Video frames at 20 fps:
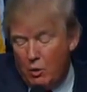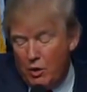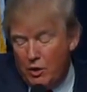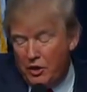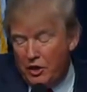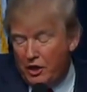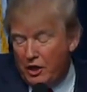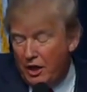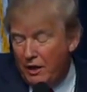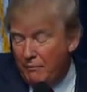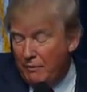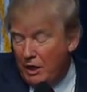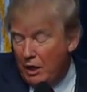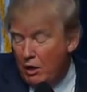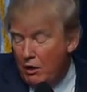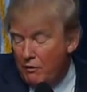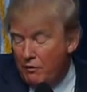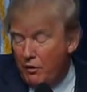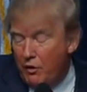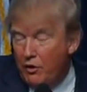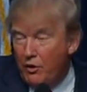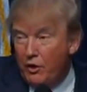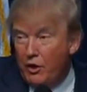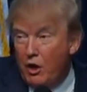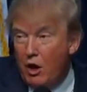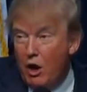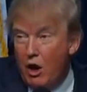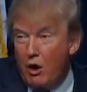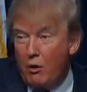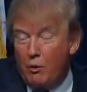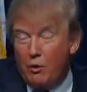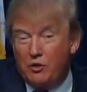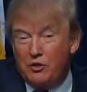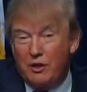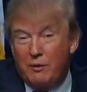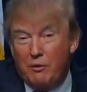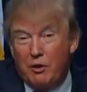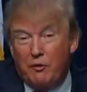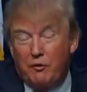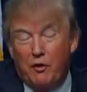One thing, coming over in the car with
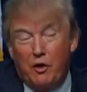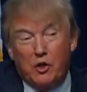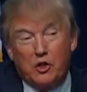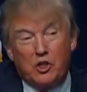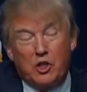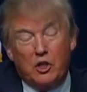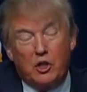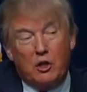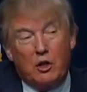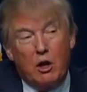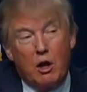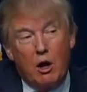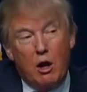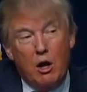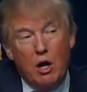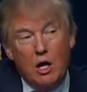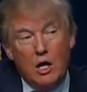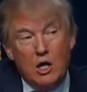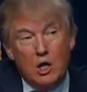some of the folks in the car